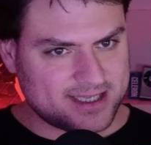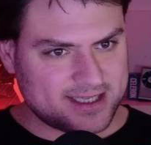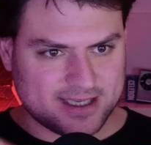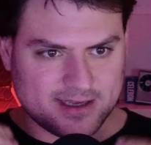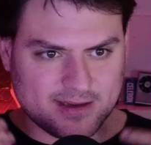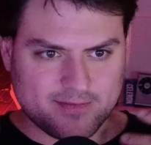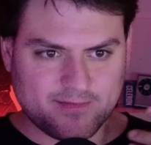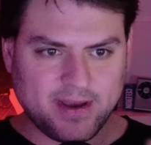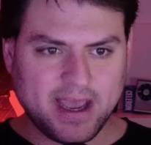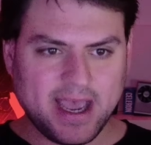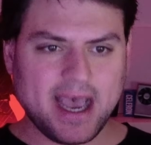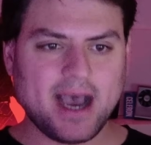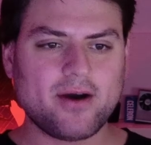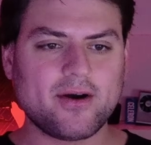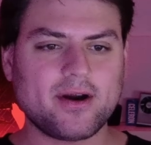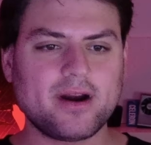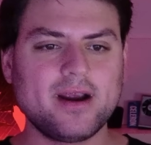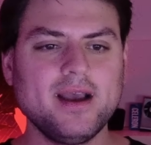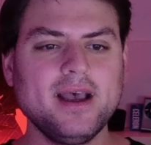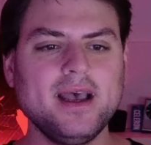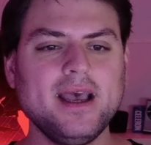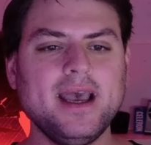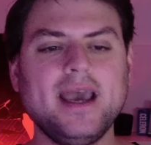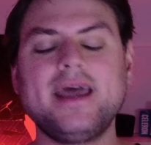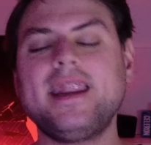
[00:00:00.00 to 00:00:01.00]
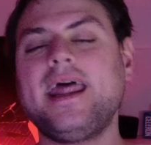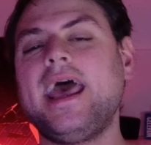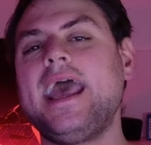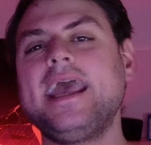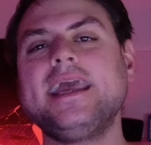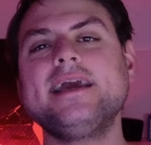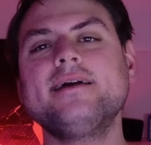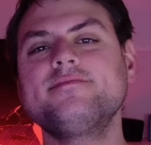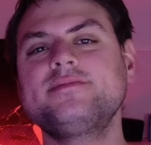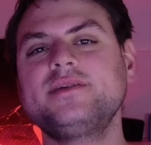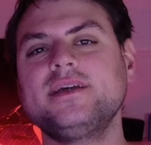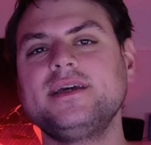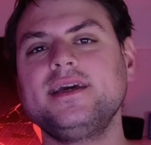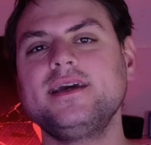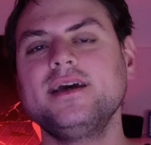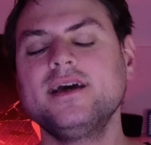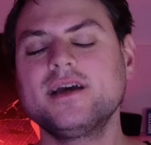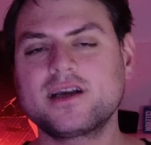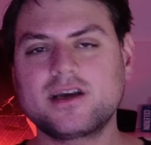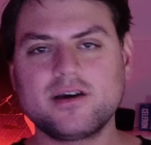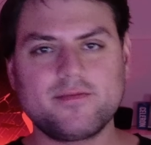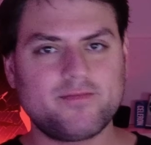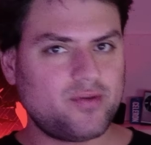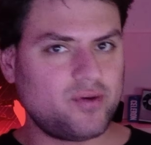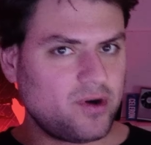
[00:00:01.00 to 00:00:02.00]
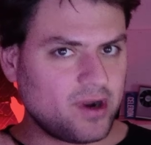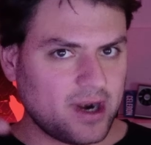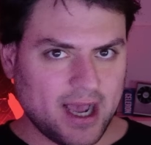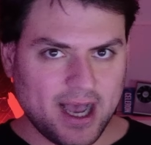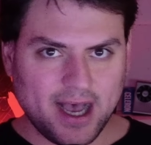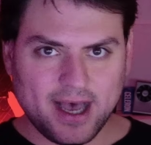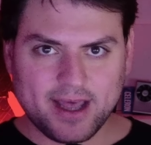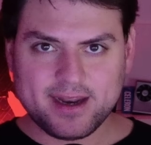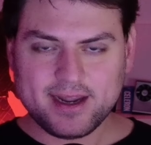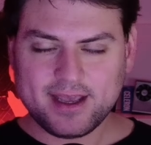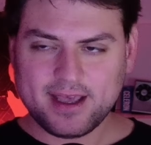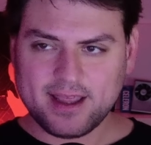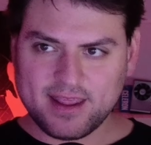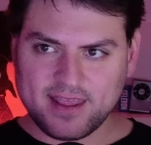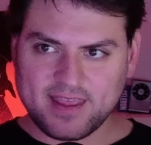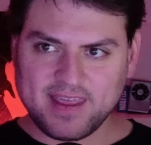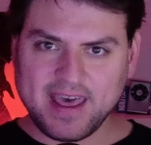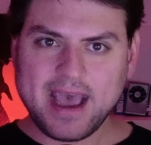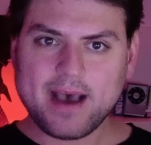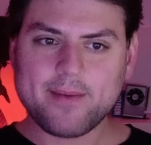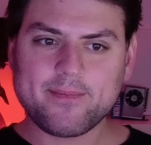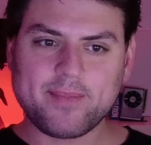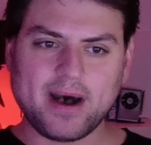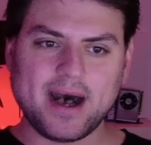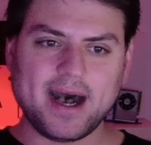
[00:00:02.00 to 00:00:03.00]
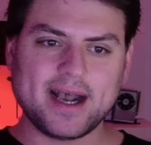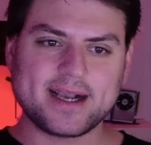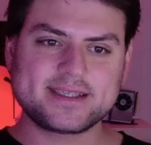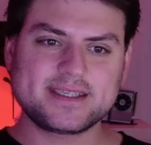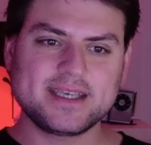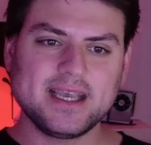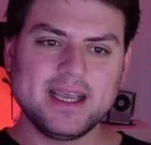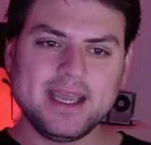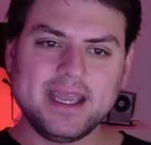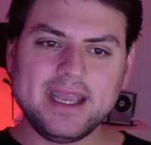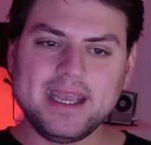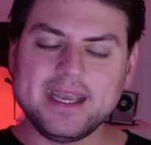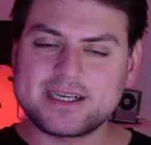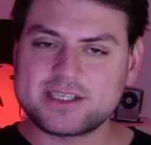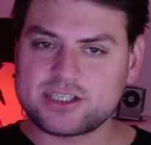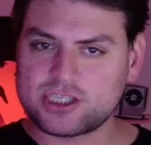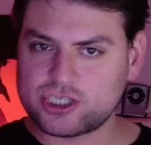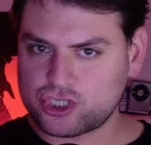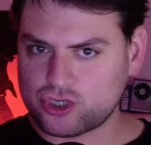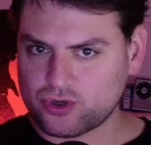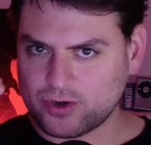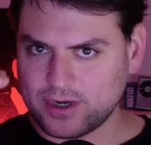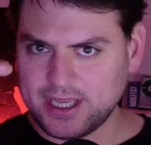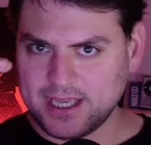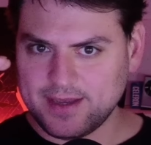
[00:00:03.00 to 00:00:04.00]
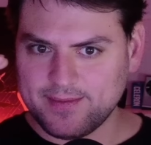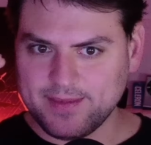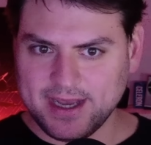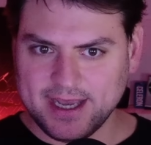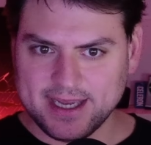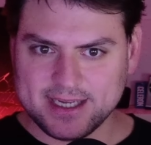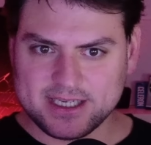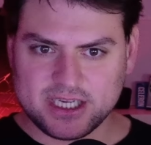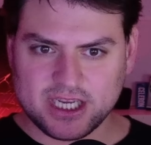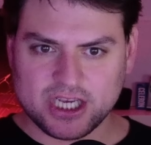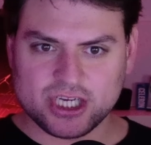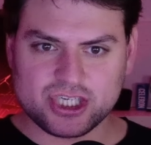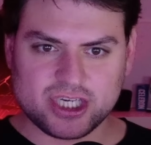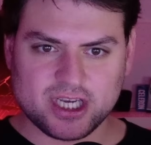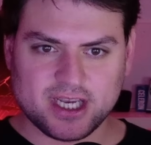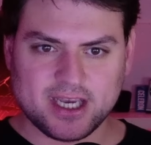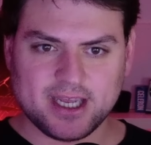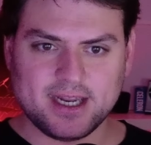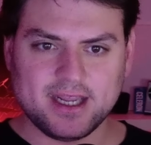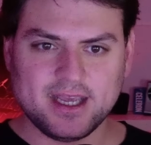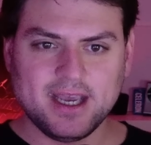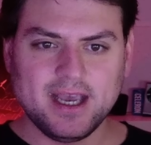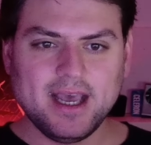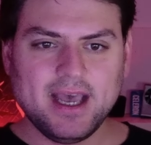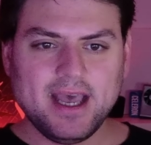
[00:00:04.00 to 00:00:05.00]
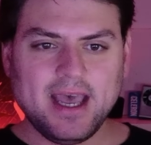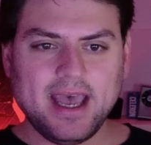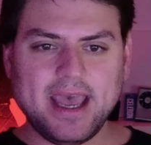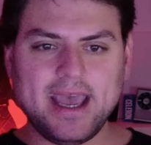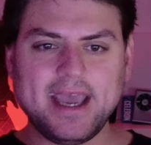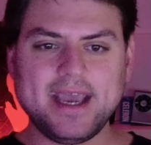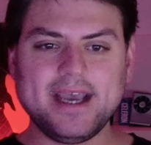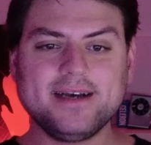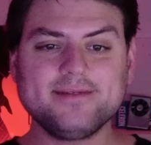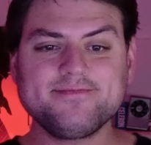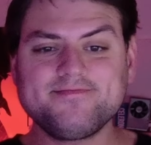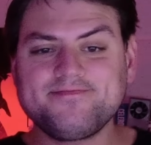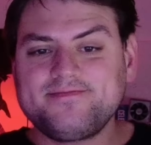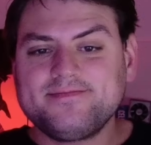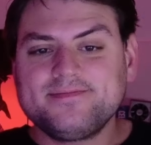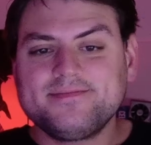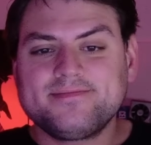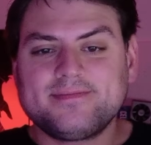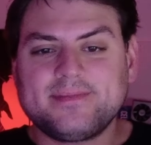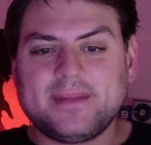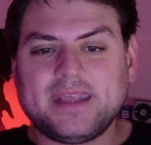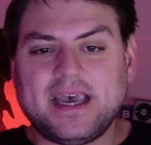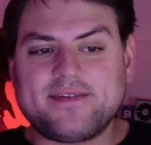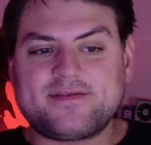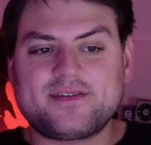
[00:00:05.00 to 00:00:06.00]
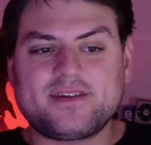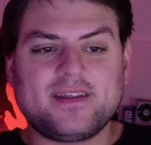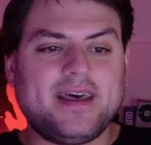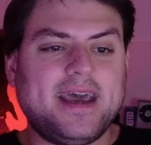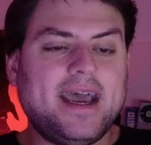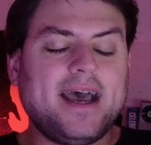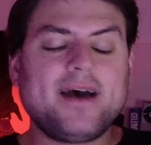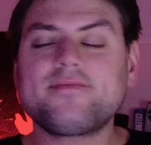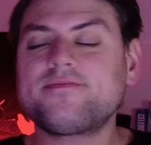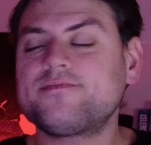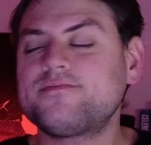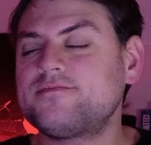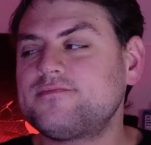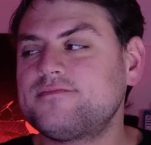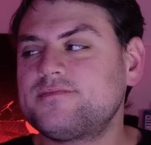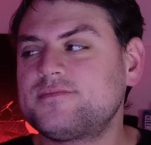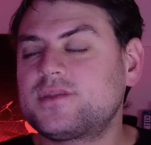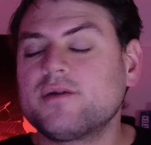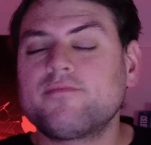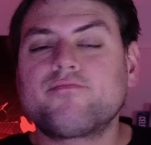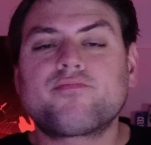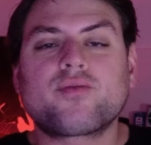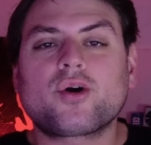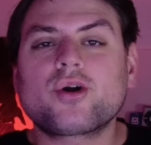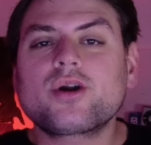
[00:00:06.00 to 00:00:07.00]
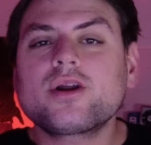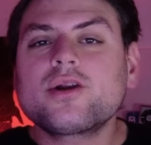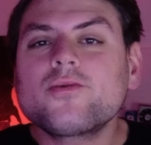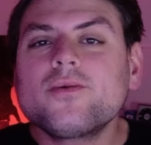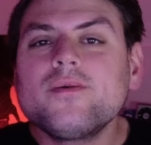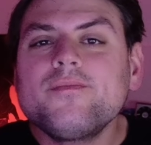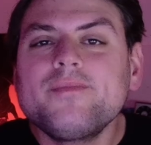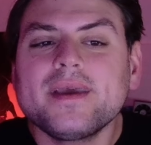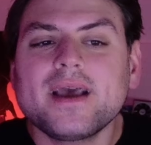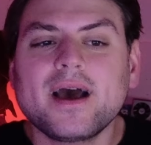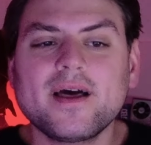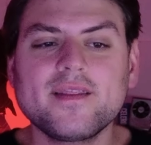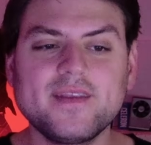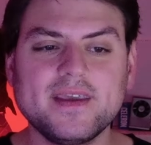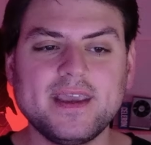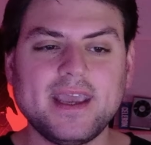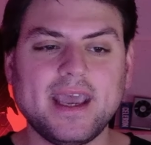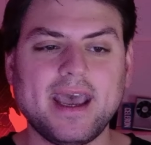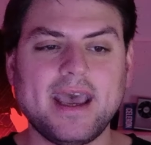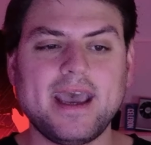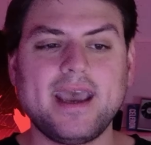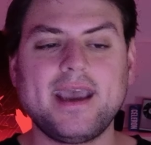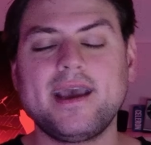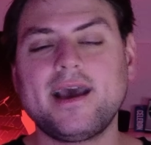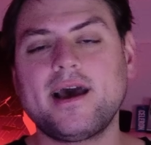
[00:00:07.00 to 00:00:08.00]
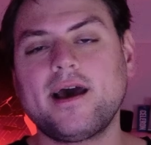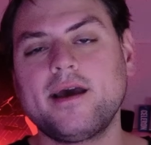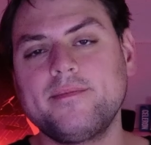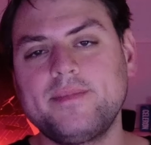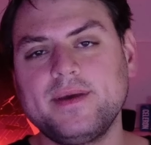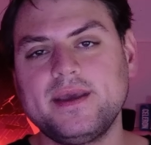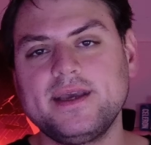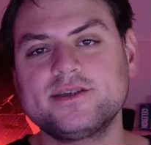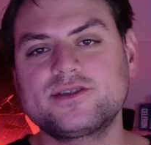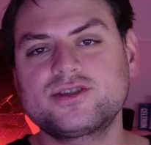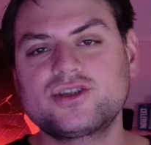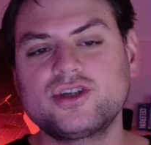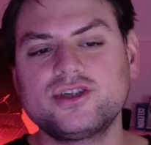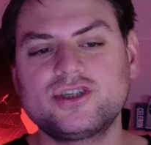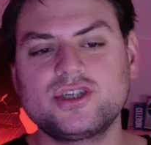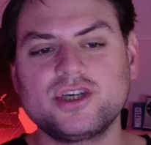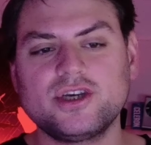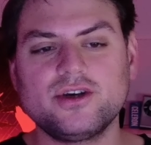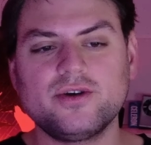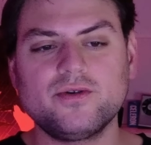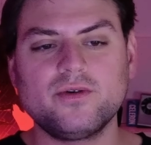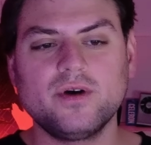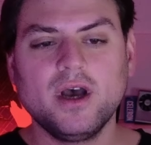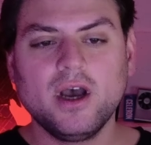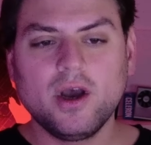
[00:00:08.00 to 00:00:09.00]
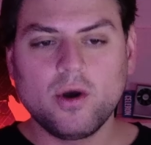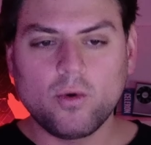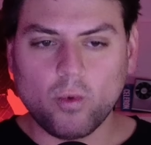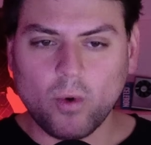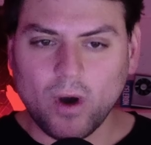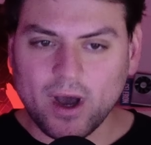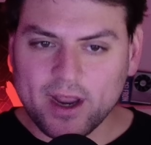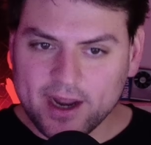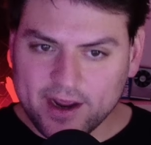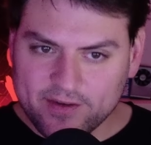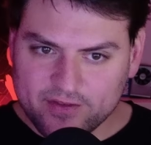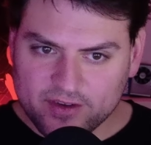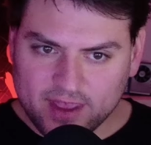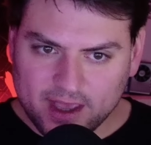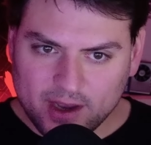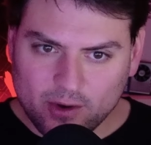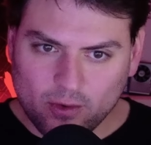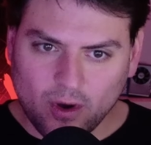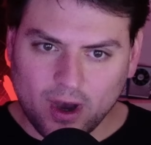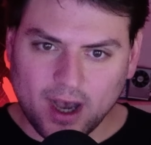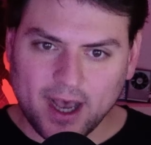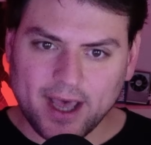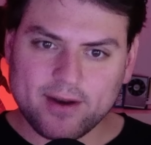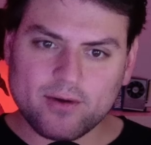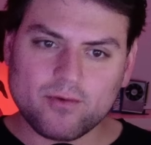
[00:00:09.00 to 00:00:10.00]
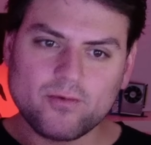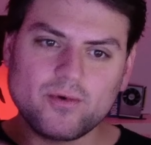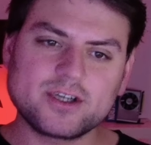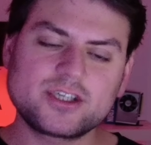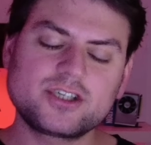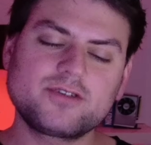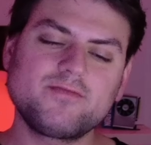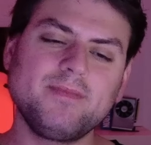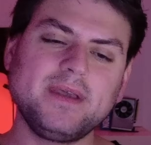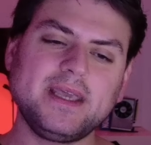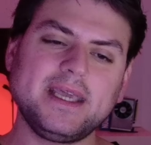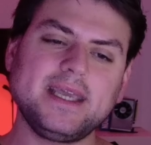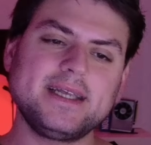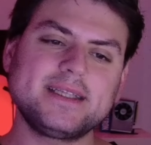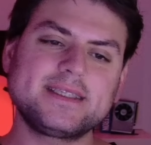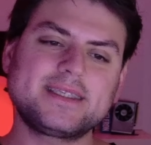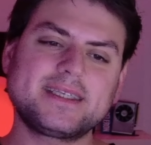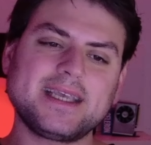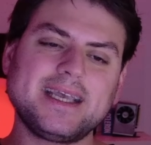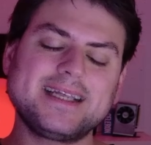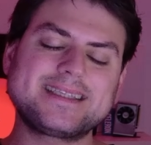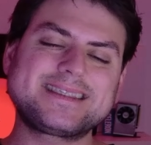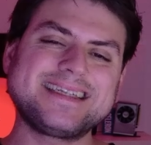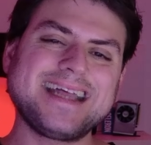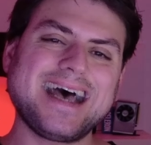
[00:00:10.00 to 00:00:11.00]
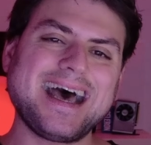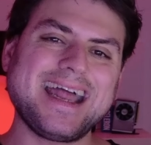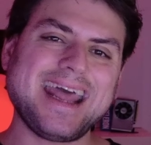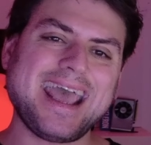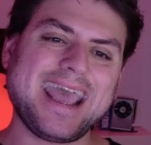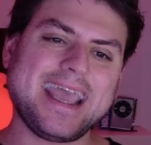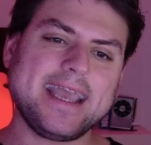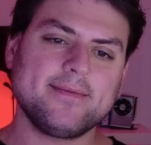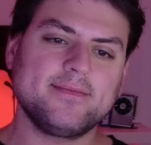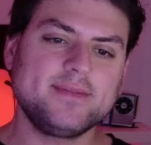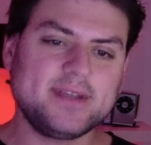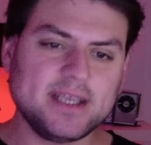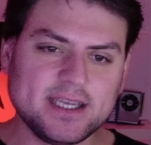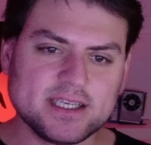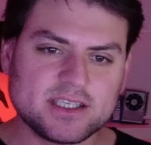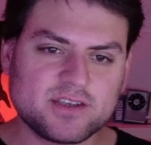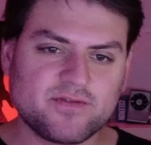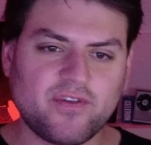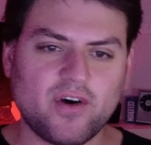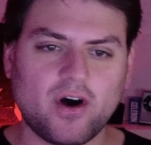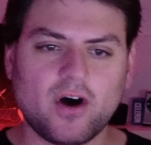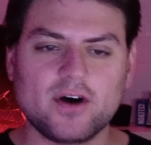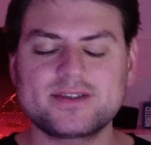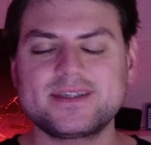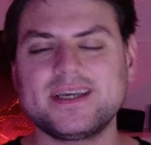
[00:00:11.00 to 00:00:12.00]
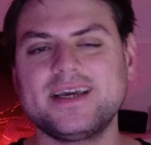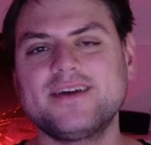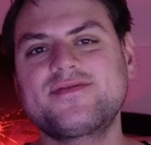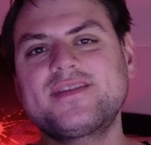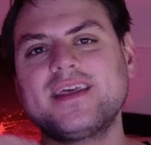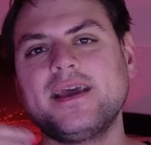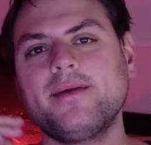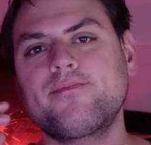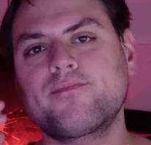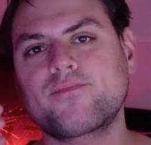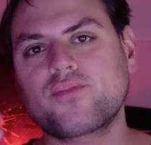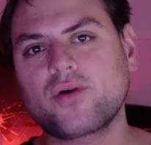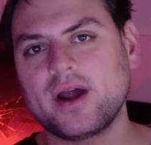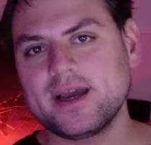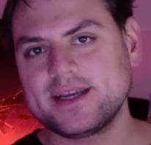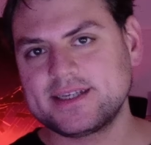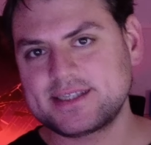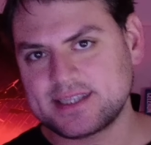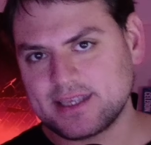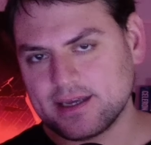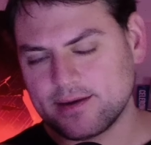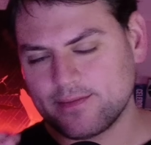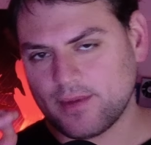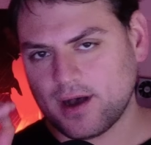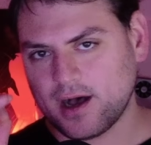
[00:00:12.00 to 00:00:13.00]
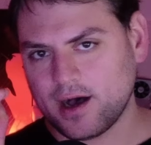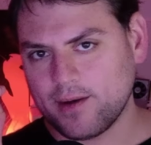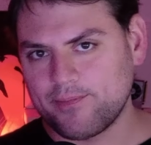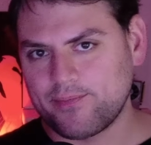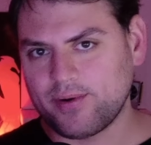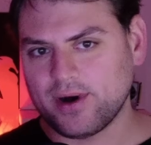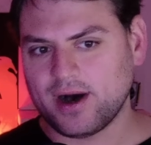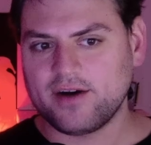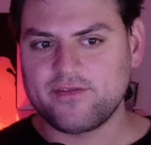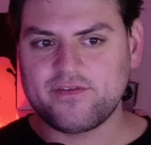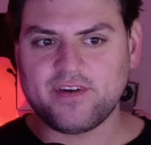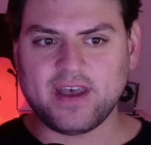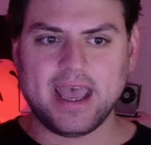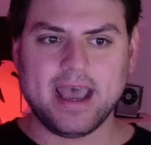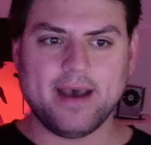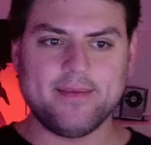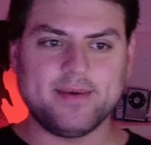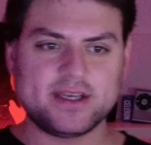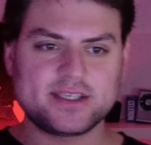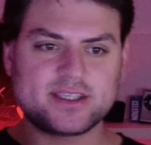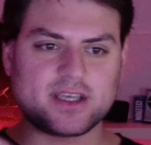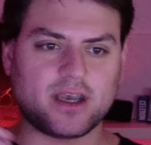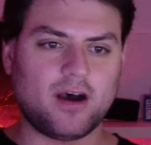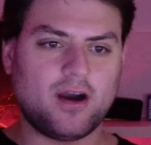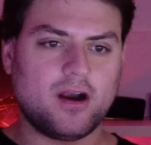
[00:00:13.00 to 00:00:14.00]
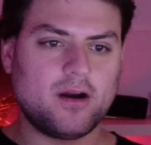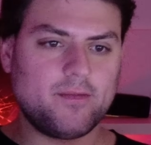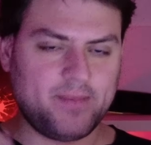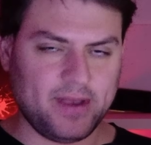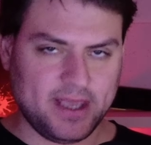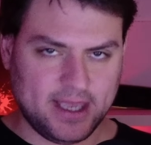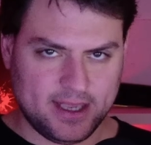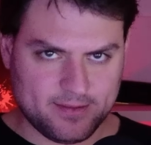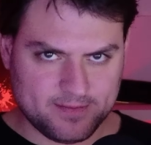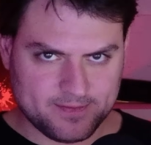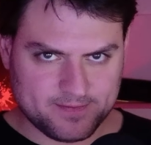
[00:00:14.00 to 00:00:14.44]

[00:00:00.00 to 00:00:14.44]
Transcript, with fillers: and power, and AMD could put on that box Extreme Edition. And after that, the burden would be on the AIBs to do whatever they want, which means it's not AMD's fault if they price them above MSRP.